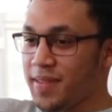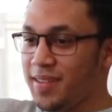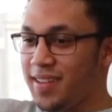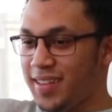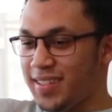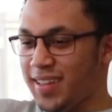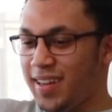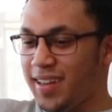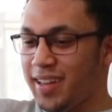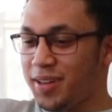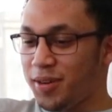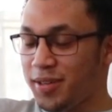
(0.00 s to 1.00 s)
Yes,
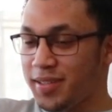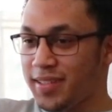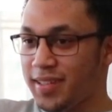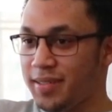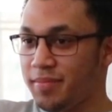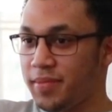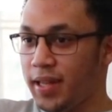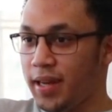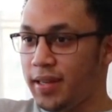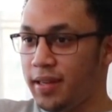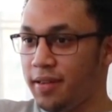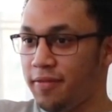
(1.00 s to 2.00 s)
I got the
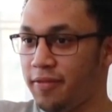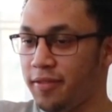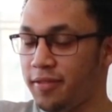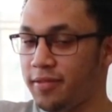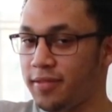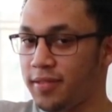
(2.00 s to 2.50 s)
idea for